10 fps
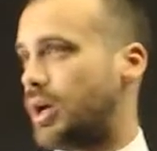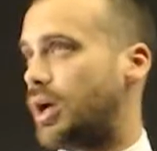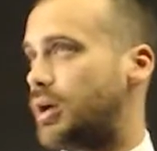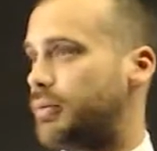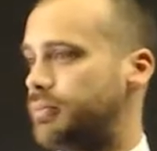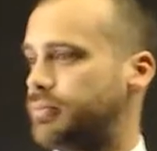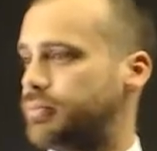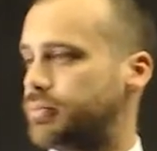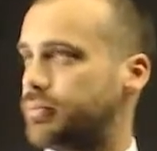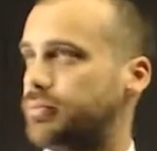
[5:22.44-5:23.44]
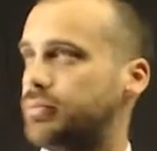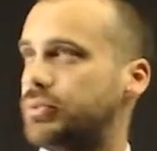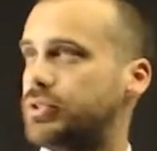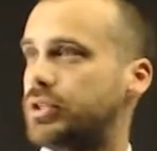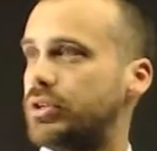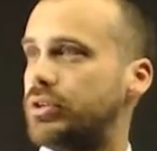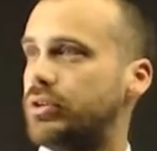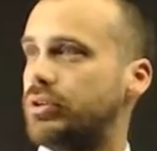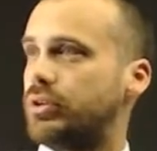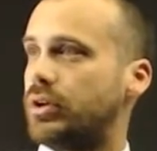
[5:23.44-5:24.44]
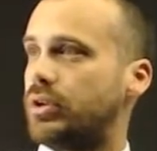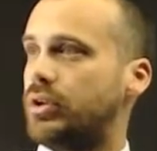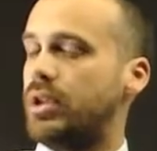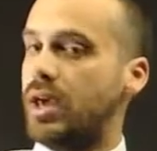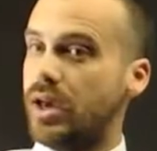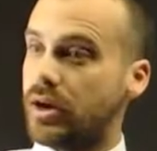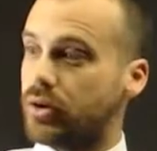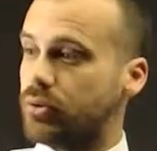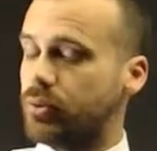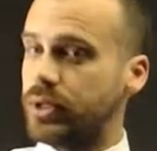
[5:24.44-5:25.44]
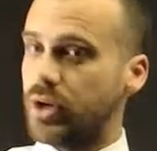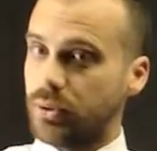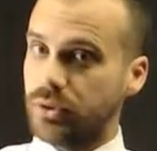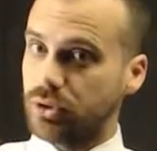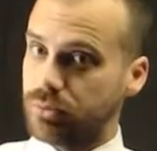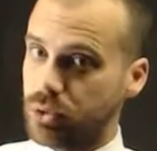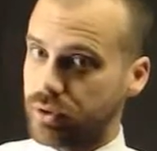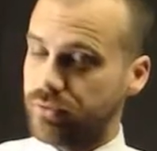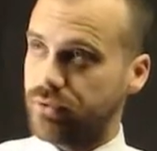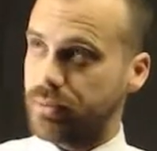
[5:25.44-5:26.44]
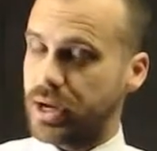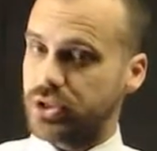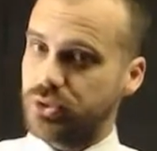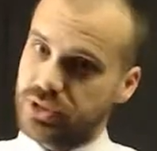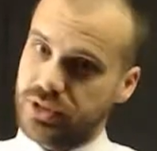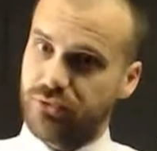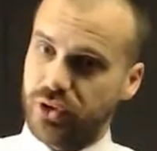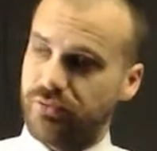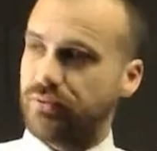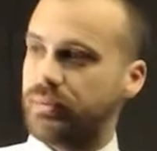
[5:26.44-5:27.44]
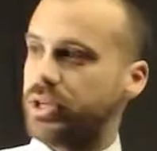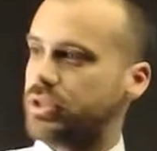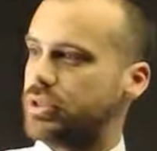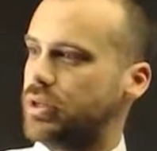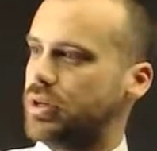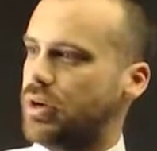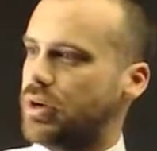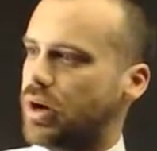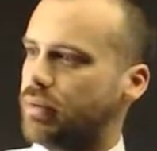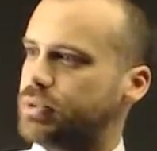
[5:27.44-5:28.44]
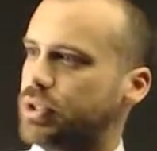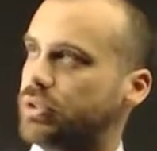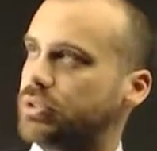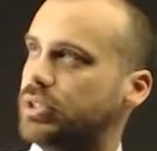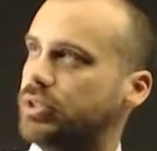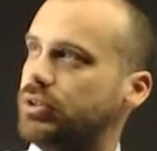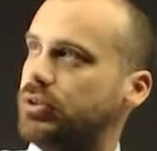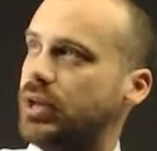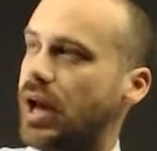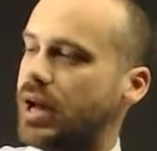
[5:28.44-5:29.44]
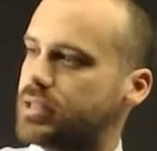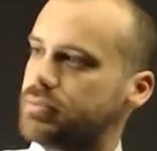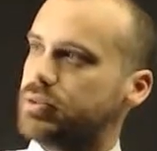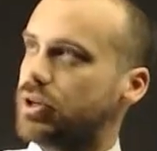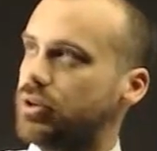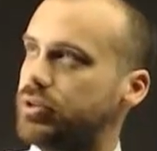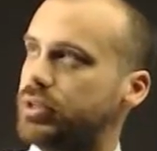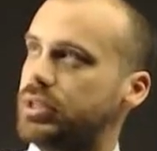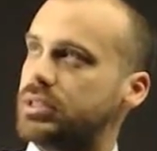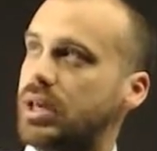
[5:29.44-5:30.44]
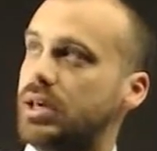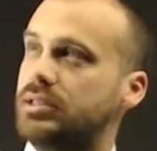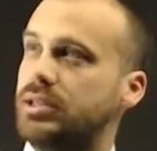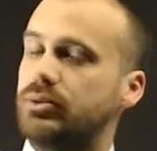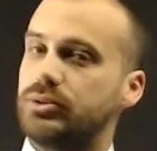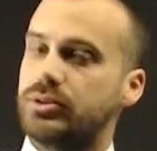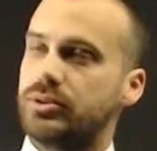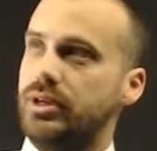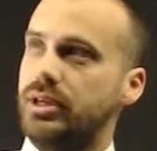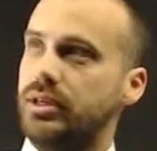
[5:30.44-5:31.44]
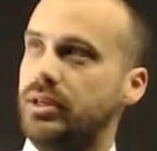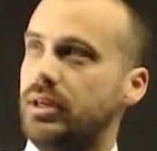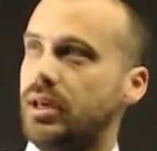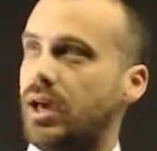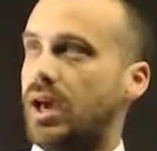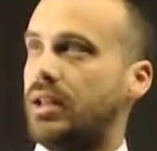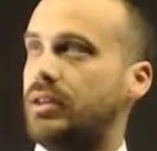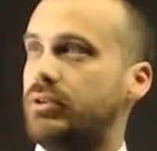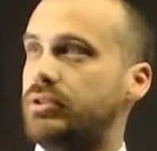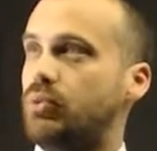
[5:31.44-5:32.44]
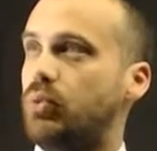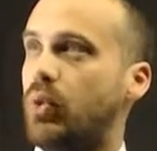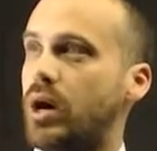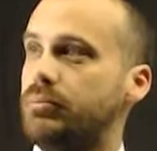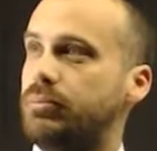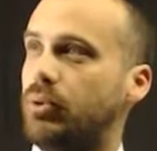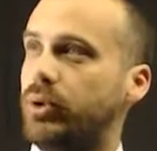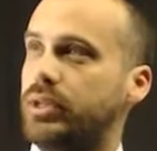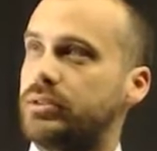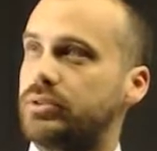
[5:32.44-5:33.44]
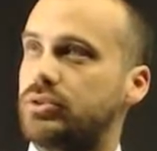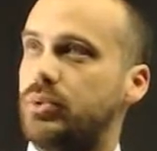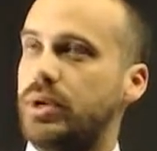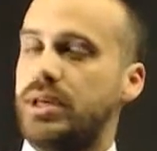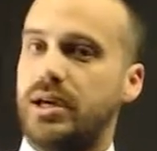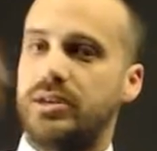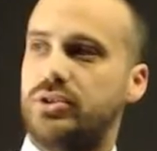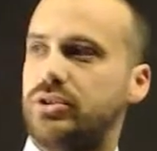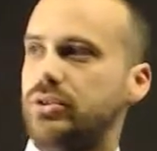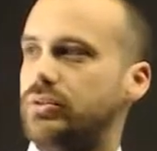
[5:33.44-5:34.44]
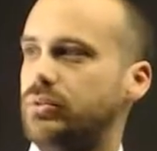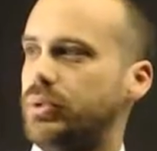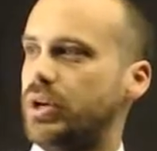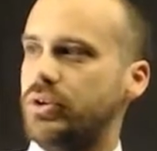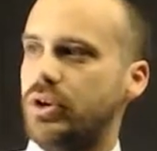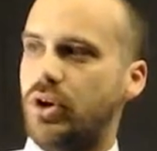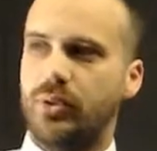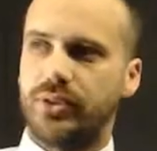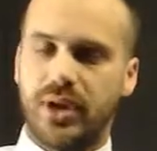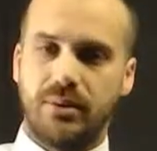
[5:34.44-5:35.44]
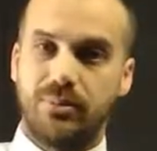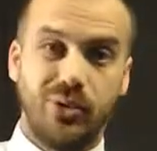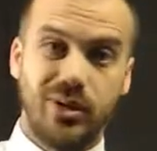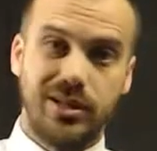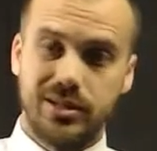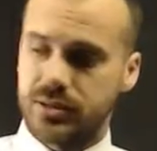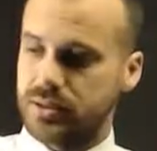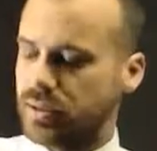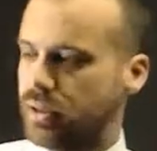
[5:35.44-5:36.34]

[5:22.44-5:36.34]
Um, so now we know a little more information or different information. I'm telling you the asymptote is x equals 3 and there is one point, 28.2. We don't know what that point is.